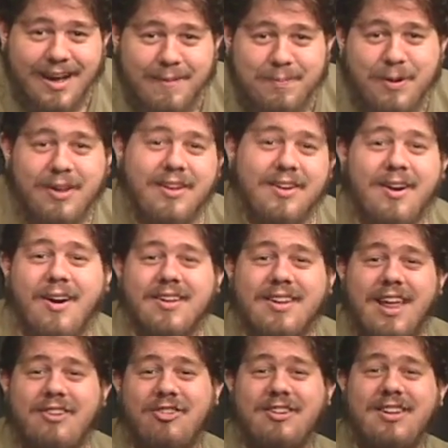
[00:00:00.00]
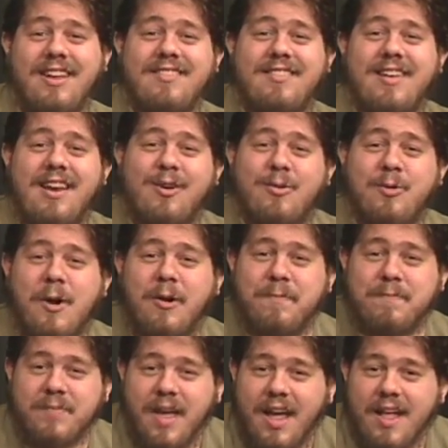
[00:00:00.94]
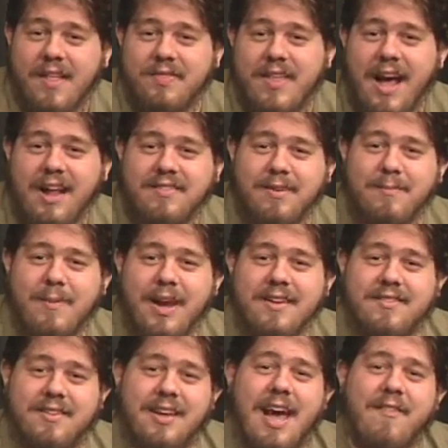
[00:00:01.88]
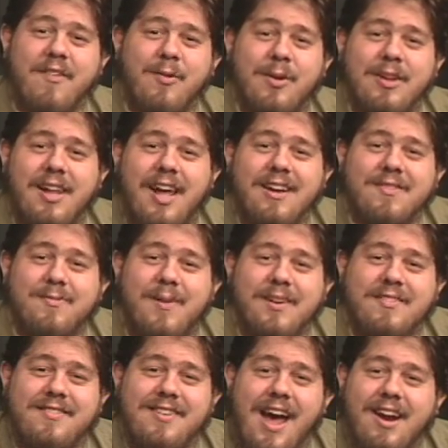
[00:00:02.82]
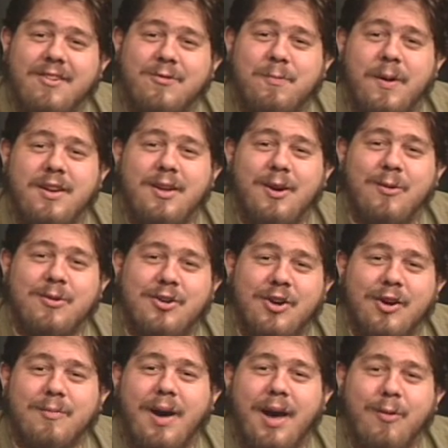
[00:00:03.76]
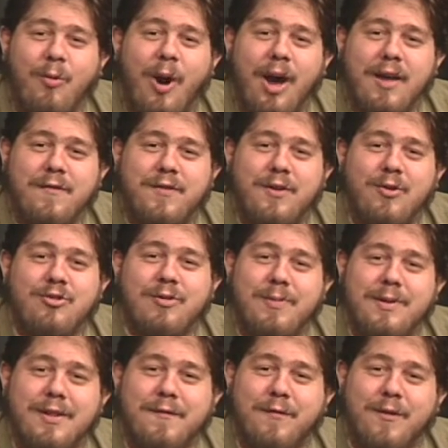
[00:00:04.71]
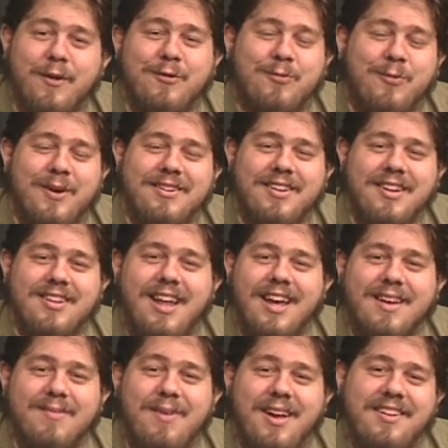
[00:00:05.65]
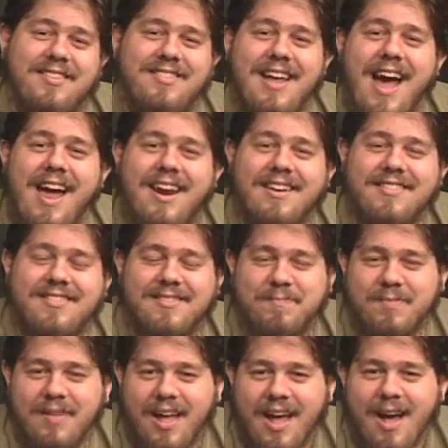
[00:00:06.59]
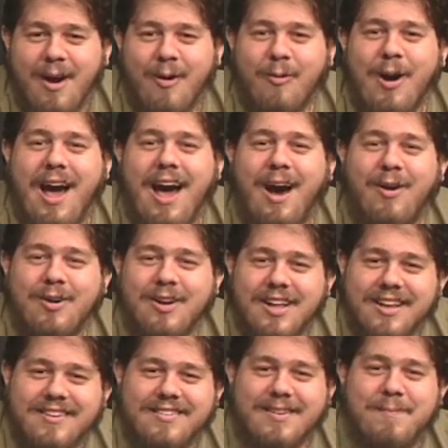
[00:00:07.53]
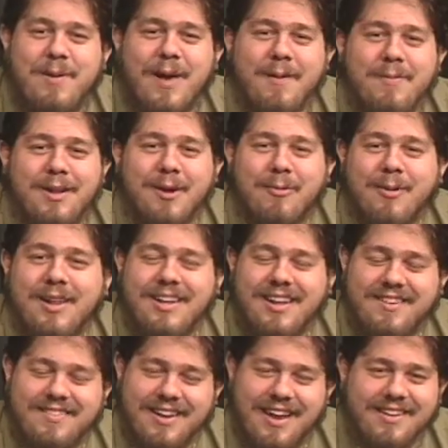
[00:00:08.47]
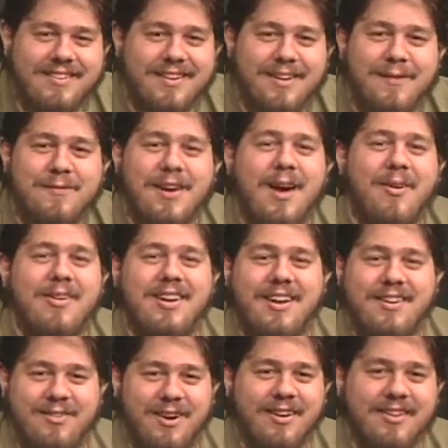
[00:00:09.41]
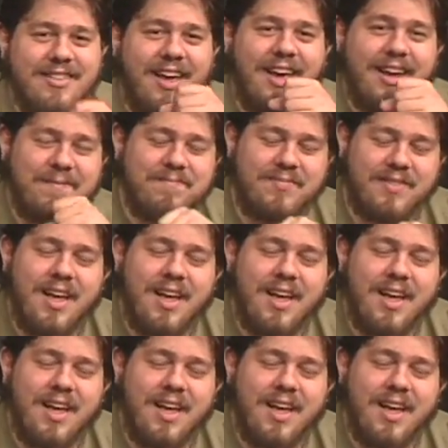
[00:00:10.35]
Apolinar allegedly said, quote, "That's amazing, everyone likes my status, but you're my wife, you should be the first one to like my status." Wow, some people are really sensitive nowadays, aren't they?